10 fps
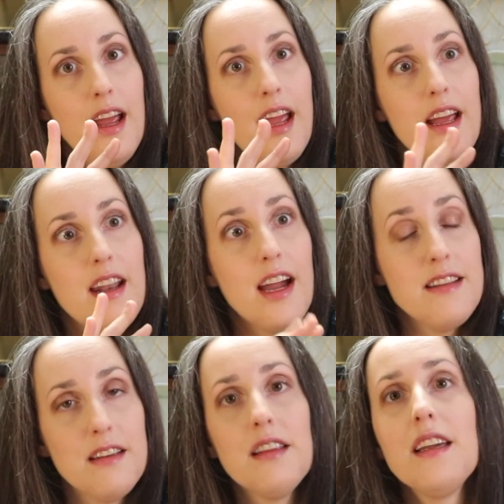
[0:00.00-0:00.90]
and
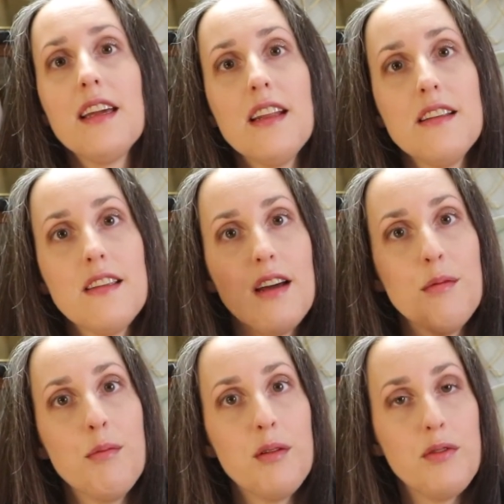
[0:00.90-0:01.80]
ideally get it
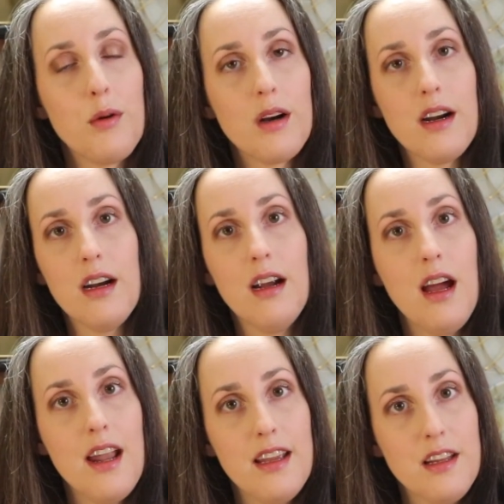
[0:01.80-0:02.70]
done before
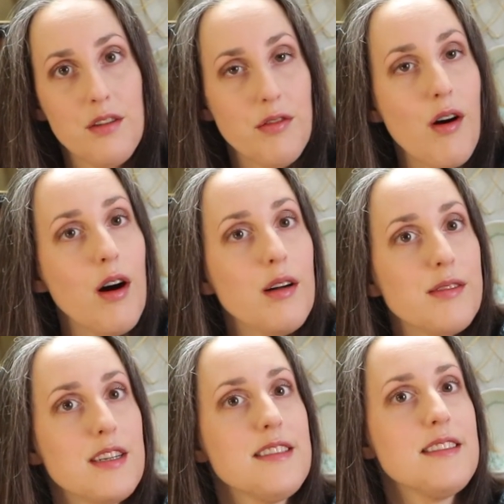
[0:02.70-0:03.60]
heading into fall
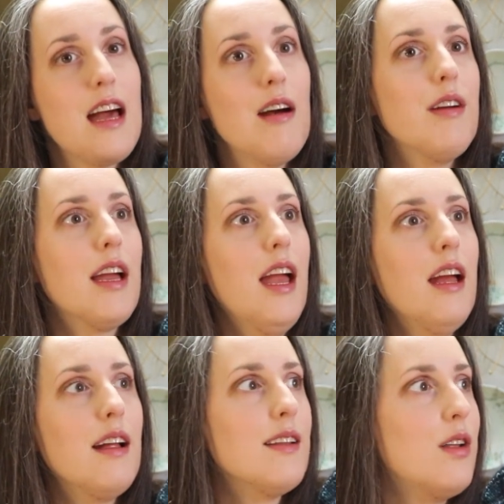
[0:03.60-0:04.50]
versus having
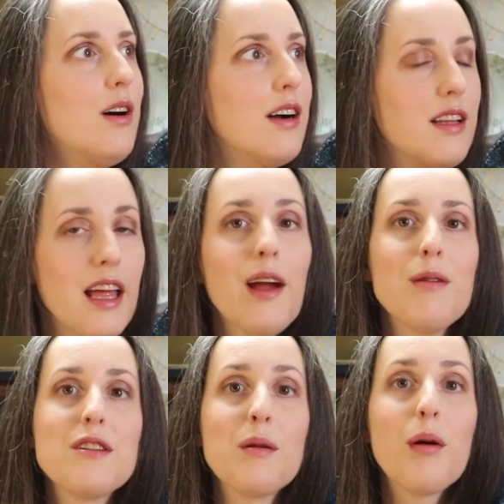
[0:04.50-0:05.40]
a long
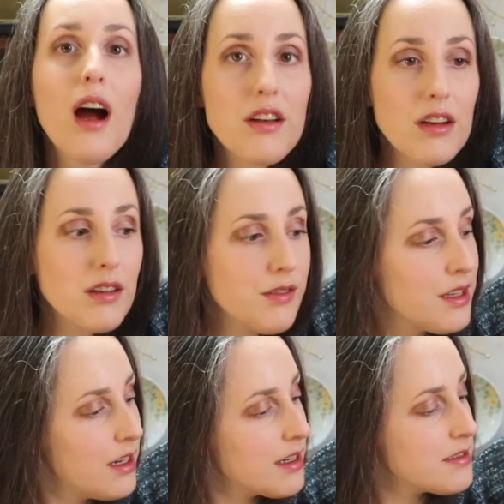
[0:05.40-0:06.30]
languishing project over
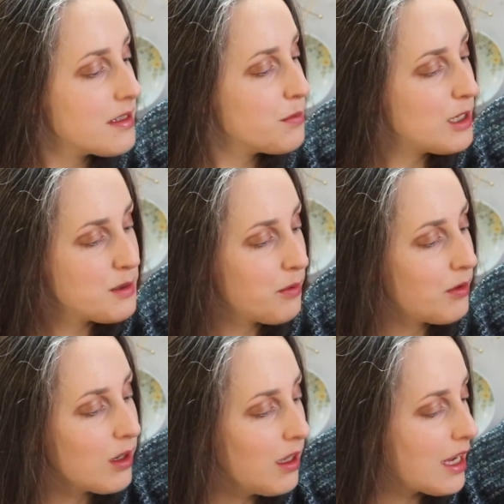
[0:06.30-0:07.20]
the next 6 months
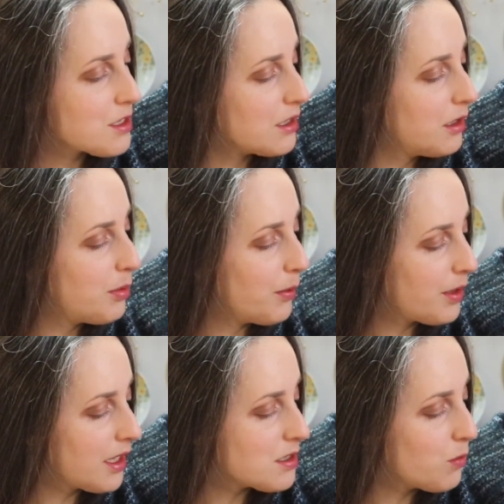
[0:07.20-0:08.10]
before I'll actually be able
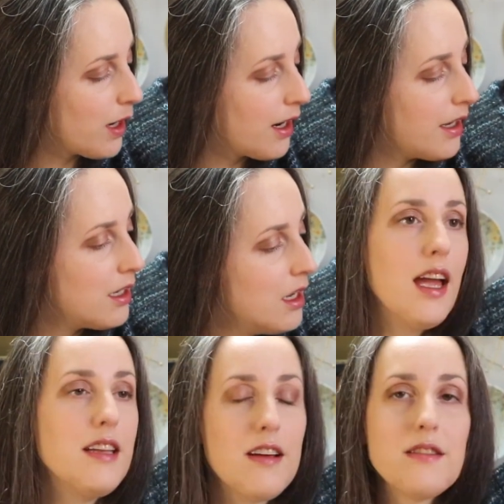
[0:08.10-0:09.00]
to get to wear it.
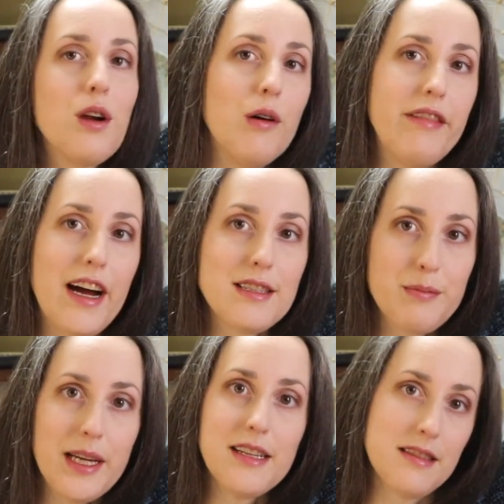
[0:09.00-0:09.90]
It does go fast
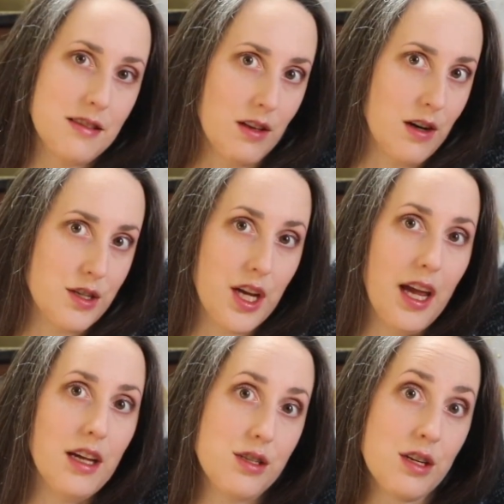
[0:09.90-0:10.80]
because it's a large
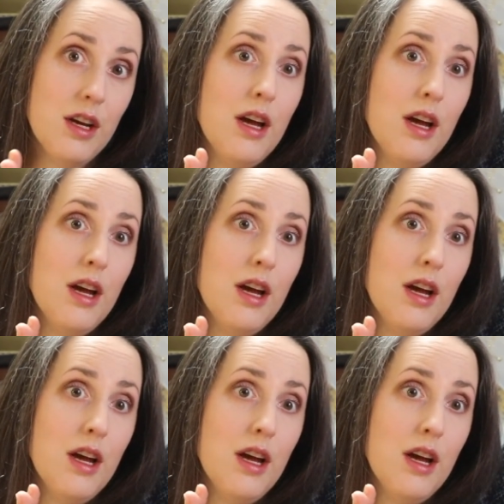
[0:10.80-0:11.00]
gauge,